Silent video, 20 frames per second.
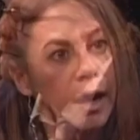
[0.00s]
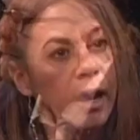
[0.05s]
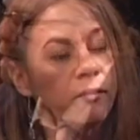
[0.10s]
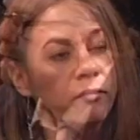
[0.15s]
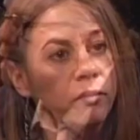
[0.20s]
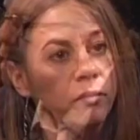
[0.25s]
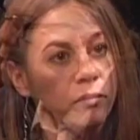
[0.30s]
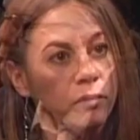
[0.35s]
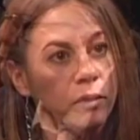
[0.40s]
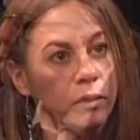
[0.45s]
have
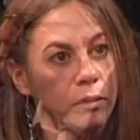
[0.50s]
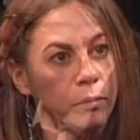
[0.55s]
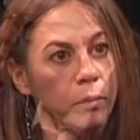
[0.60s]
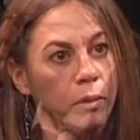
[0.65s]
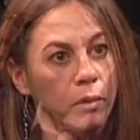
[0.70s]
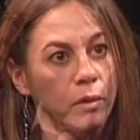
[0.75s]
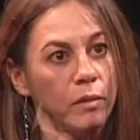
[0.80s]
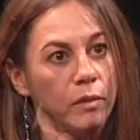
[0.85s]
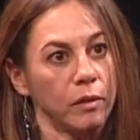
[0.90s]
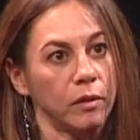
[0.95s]
those
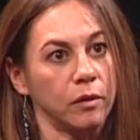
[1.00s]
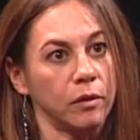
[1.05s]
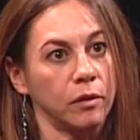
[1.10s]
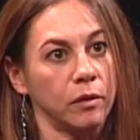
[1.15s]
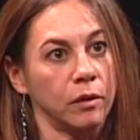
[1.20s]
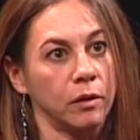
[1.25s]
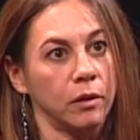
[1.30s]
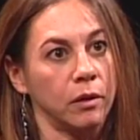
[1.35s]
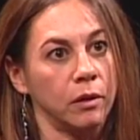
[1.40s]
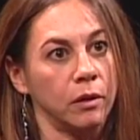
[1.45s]
experiences?
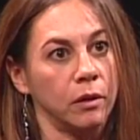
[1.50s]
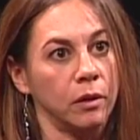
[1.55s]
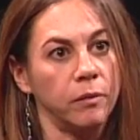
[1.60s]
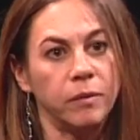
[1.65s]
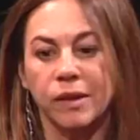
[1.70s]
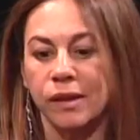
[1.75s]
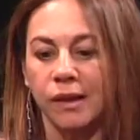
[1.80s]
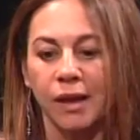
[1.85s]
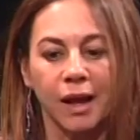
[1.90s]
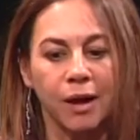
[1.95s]

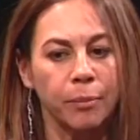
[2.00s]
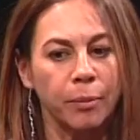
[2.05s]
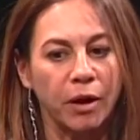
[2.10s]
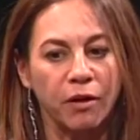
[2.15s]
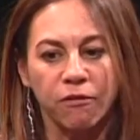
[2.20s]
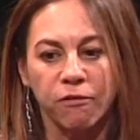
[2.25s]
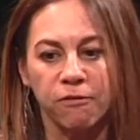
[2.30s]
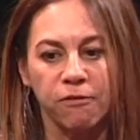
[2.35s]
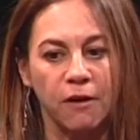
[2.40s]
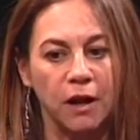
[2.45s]
It's not
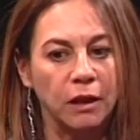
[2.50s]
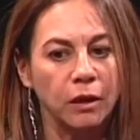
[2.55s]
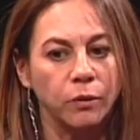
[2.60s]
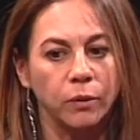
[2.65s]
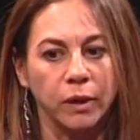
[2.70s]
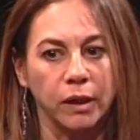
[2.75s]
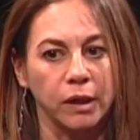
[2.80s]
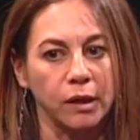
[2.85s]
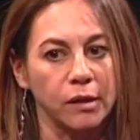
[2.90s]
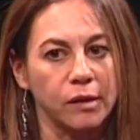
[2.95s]
about
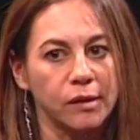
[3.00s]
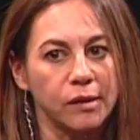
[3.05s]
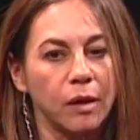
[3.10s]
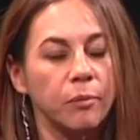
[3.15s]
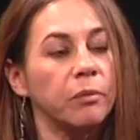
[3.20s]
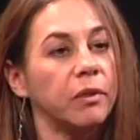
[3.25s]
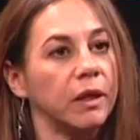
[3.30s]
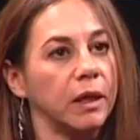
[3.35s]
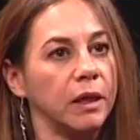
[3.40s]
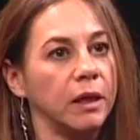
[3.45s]
following
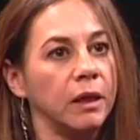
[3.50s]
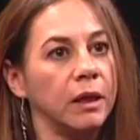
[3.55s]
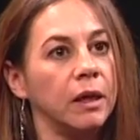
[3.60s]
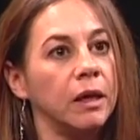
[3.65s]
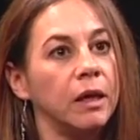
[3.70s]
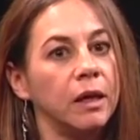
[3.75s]
something.